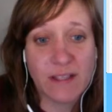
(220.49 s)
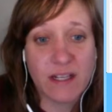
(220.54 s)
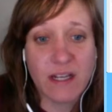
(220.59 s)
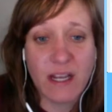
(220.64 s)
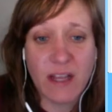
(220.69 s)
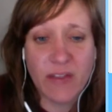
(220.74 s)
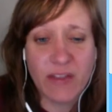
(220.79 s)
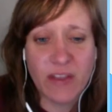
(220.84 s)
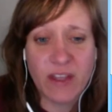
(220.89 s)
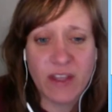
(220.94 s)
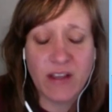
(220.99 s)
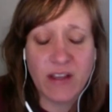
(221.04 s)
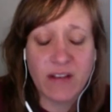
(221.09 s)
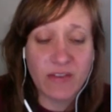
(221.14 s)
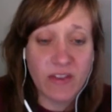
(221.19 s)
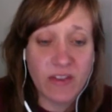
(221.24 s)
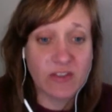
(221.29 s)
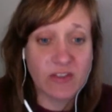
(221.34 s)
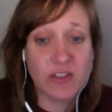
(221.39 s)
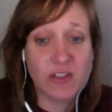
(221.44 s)
And I think
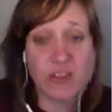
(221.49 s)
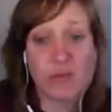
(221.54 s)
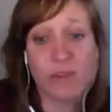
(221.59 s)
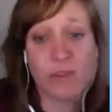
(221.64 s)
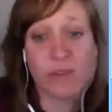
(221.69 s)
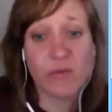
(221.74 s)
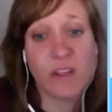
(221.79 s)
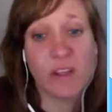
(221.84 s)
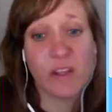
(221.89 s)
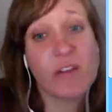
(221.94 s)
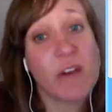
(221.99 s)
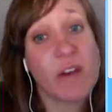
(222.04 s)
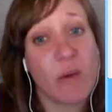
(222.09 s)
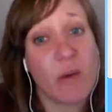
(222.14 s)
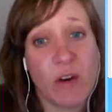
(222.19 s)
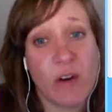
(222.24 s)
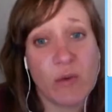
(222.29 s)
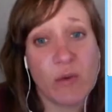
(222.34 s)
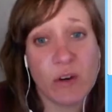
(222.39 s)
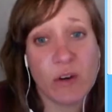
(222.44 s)
that's just a really great way to
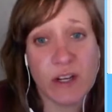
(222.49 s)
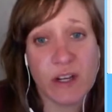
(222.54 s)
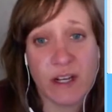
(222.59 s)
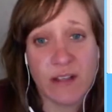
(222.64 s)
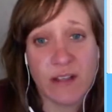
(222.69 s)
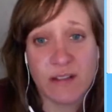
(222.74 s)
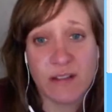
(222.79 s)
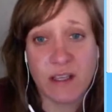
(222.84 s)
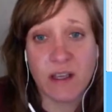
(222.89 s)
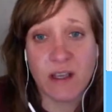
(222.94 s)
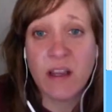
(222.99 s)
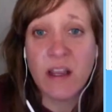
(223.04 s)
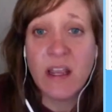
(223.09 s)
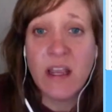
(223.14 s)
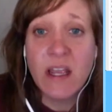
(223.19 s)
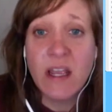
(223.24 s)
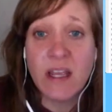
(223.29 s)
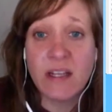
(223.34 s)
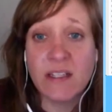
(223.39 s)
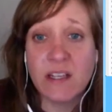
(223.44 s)
organize it.
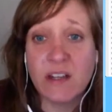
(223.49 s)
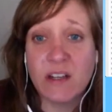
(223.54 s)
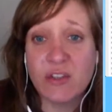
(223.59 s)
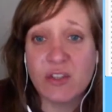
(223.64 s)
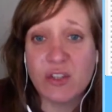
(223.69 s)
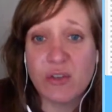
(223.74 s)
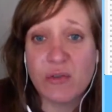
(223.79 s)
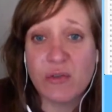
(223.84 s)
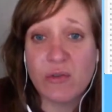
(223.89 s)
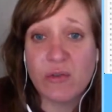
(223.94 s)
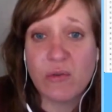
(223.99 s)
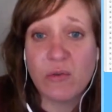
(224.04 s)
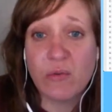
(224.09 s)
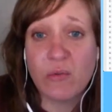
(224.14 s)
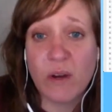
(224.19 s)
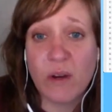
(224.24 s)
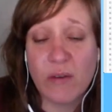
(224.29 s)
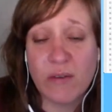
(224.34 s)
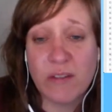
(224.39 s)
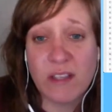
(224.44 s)
It tells you when it
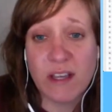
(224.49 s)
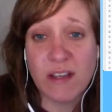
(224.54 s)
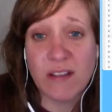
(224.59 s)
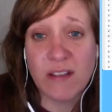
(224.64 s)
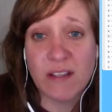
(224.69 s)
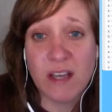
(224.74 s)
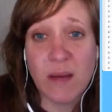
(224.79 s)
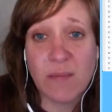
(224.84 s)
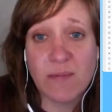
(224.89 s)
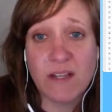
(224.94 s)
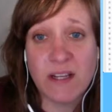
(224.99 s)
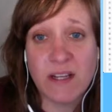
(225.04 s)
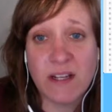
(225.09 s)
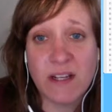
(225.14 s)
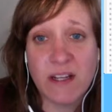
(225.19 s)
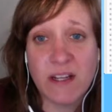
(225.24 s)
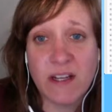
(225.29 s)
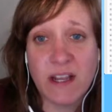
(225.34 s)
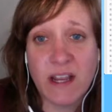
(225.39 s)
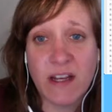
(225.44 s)
was last updated,
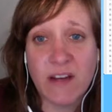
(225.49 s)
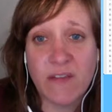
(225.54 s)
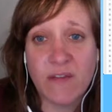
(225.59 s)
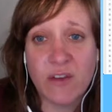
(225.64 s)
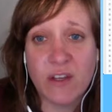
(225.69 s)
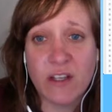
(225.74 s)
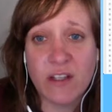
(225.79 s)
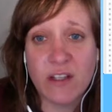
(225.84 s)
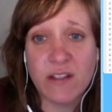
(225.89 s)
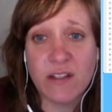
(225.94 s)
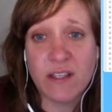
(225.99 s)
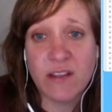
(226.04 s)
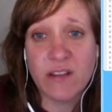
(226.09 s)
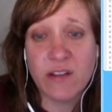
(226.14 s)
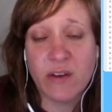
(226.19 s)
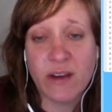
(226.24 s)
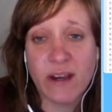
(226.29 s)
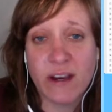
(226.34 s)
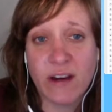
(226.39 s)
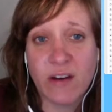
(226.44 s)
and if you can see the little
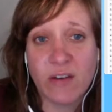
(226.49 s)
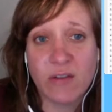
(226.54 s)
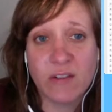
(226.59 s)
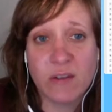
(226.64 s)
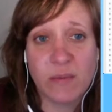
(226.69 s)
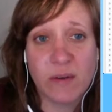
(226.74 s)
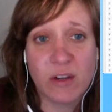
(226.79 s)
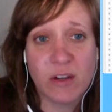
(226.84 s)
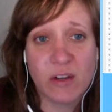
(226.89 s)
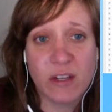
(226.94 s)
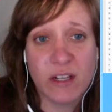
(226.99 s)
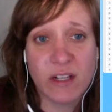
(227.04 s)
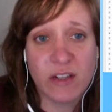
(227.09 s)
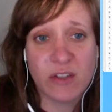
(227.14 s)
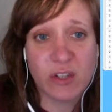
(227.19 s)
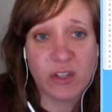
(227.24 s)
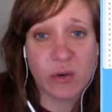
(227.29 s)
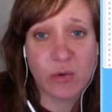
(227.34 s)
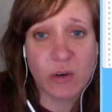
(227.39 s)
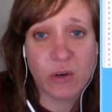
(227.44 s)
arrows up here, you can actually
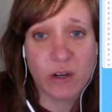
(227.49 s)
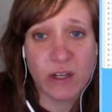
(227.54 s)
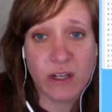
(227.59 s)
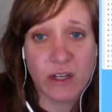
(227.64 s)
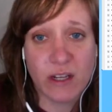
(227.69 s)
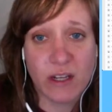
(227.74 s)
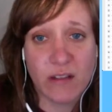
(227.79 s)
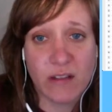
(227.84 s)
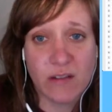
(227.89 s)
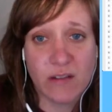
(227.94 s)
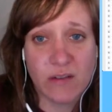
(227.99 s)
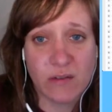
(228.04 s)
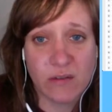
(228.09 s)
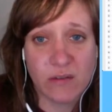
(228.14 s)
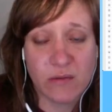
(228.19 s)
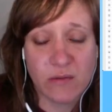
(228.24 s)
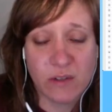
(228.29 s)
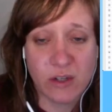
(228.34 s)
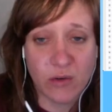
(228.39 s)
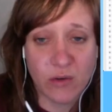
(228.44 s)
organize or
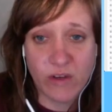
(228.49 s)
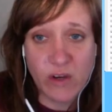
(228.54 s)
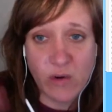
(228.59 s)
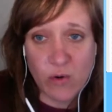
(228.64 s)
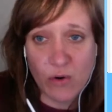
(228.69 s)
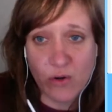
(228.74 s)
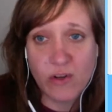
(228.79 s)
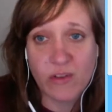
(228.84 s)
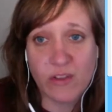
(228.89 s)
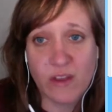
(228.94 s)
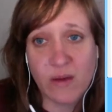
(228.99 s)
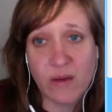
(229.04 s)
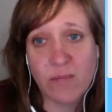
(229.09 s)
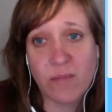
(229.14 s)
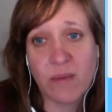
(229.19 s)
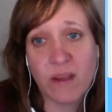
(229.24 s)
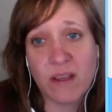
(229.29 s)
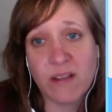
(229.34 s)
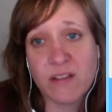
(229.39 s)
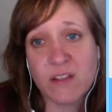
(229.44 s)
reorder them
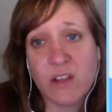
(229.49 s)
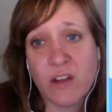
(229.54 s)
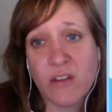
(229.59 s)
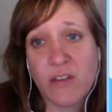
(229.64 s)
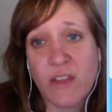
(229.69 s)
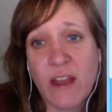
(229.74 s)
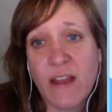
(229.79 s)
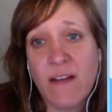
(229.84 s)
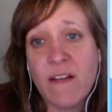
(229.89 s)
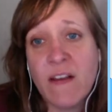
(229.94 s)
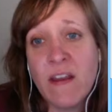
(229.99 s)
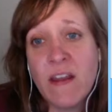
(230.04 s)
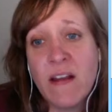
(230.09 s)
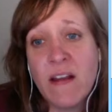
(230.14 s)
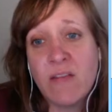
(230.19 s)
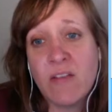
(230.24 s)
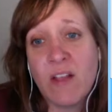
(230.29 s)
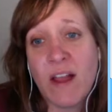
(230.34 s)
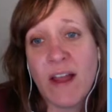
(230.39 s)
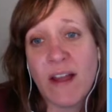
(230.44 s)
based on that
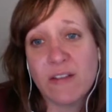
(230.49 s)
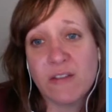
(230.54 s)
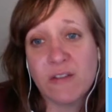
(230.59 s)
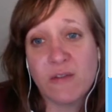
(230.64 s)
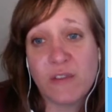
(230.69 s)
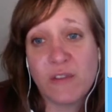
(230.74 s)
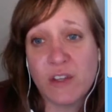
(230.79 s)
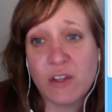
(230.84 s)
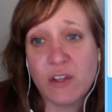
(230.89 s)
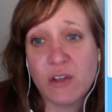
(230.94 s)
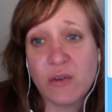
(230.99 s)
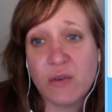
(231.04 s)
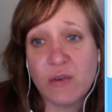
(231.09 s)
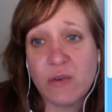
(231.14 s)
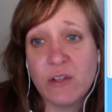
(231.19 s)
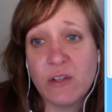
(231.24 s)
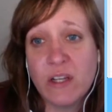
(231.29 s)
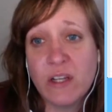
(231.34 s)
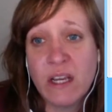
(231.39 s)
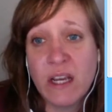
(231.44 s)
last
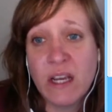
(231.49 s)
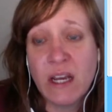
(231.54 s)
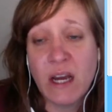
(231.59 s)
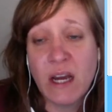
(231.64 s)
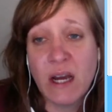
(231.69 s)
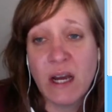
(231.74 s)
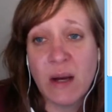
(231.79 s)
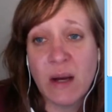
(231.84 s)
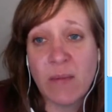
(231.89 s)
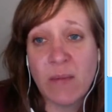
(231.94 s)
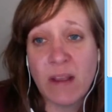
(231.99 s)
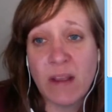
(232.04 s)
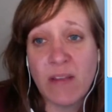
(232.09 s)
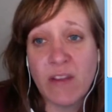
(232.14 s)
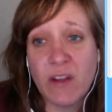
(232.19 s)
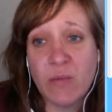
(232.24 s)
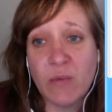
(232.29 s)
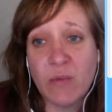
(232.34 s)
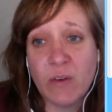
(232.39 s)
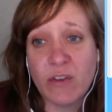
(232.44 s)
viewed, and
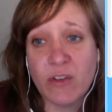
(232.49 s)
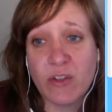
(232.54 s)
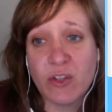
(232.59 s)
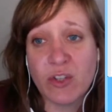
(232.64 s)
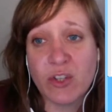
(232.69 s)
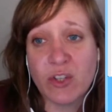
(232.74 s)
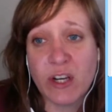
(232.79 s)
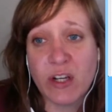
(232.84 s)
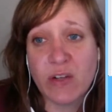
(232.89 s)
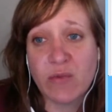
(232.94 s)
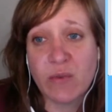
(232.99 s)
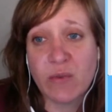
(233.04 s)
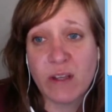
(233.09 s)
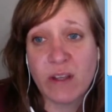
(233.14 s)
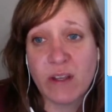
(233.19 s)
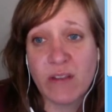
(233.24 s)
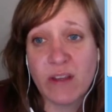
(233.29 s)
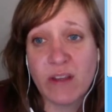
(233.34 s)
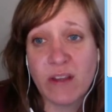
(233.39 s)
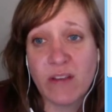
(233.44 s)
then what they're shared
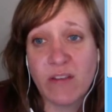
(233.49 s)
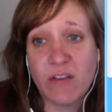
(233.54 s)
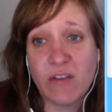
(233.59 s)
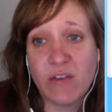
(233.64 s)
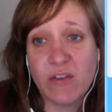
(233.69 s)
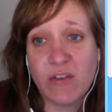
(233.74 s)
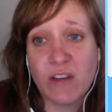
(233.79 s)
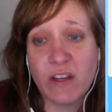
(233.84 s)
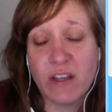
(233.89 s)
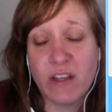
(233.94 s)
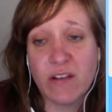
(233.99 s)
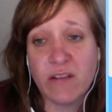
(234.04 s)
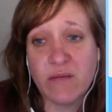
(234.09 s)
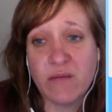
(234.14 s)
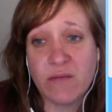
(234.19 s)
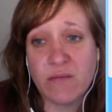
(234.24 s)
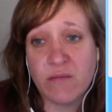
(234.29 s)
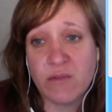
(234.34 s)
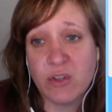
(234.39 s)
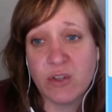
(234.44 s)
with, and you can
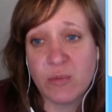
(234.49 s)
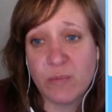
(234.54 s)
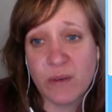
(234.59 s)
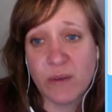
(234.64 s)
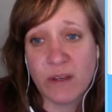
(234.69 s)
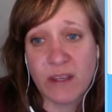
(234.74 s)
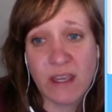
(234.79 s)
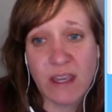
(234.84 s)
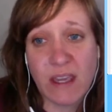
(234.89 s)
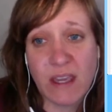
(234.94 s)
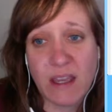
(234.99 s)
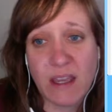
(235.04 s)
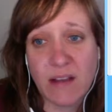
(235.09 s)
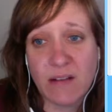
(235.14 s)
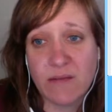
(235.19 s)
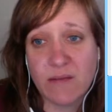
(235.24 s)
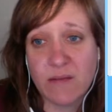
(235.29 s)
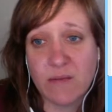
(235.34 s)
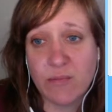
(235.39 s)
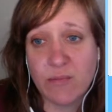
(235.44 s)

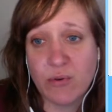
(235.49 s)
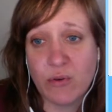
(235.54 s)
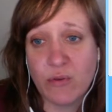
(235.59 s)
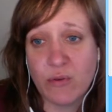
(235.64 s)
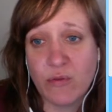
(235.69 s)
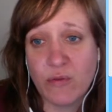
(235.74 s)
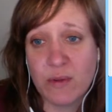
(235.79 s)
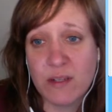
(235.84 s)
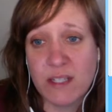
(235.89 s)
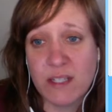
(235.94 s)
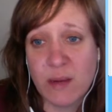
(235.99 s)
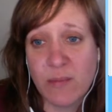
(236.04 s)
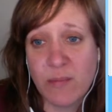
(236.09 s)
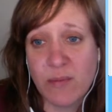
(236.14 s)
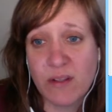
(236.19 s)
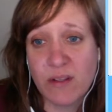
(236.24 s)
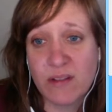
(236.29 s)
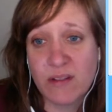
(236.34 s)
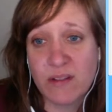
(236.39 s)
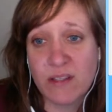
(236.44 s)
duplicate, pull from a
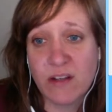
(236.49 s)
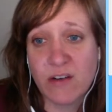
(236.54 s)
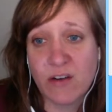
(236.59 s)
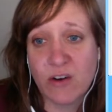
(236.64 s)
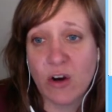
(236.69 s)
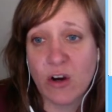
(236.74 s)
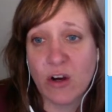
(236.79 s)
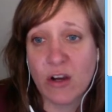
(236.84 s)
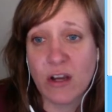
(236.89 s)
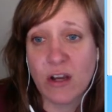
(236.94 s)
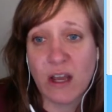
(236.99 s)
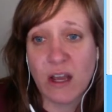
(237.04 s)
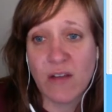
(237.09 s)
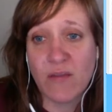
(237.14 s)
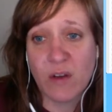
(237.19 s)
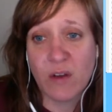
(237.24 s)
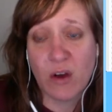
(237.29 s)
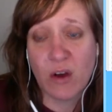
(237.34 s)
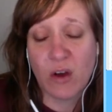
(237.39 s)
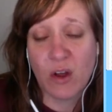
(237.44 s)
template center, archive,
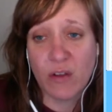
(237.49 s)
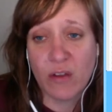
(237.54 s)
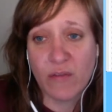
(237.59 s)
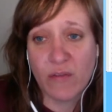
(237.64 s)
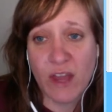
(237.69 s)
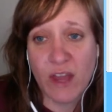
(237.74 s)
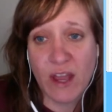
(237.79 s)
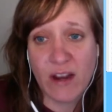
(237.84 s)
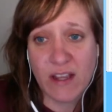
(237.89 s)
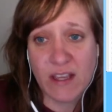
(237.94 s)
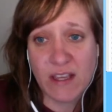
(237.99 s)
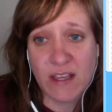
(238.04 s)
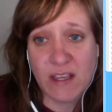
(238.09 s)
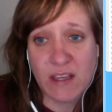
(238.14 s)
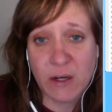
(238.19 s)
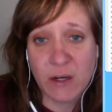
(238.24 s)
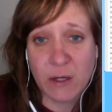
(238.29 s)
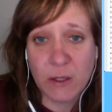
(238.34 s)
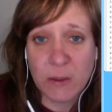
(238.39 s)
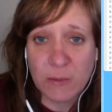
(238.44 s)
all of that
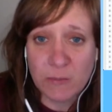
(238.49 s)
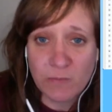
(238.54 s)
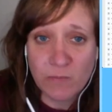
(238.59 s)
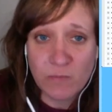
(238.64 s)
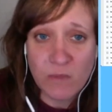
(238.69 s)
here.